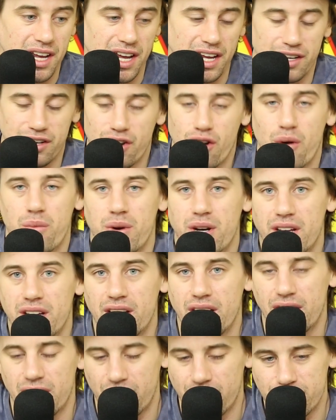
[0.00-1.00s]
And
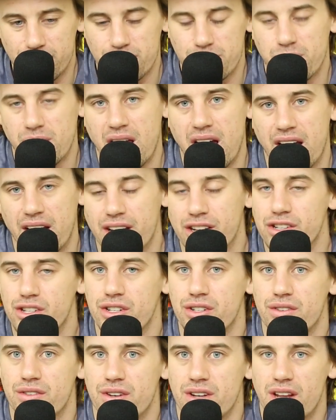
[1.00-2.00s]
nobody on this planet
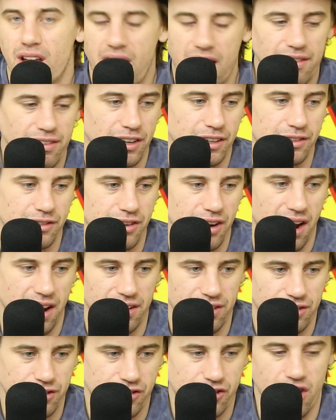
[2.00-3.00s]
should ever try
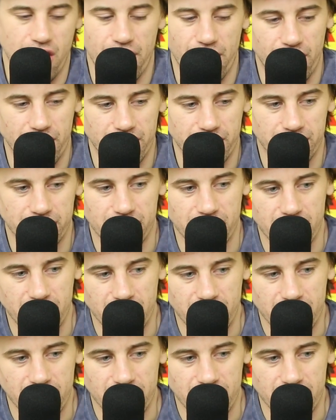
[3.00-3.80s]
to shit on it.